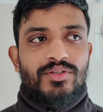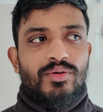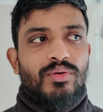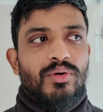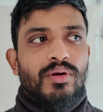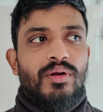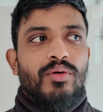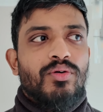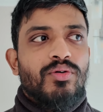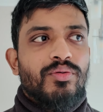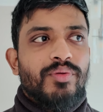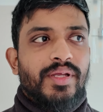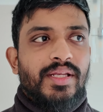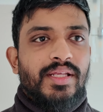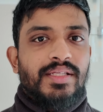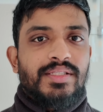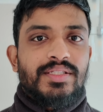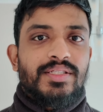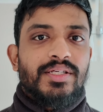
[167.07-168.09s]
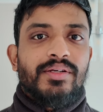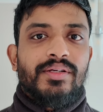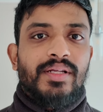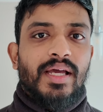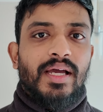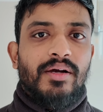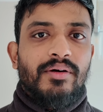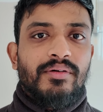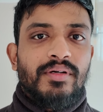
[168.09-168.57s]
all we need to do
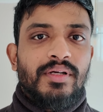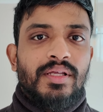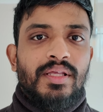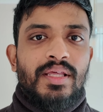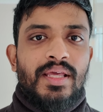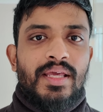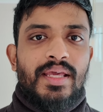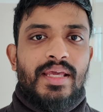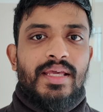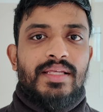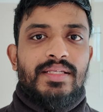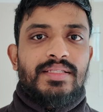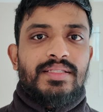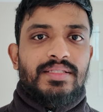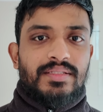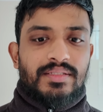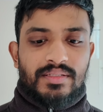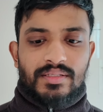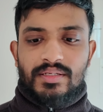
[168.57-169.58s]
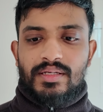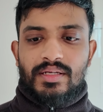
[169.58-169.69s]
now is,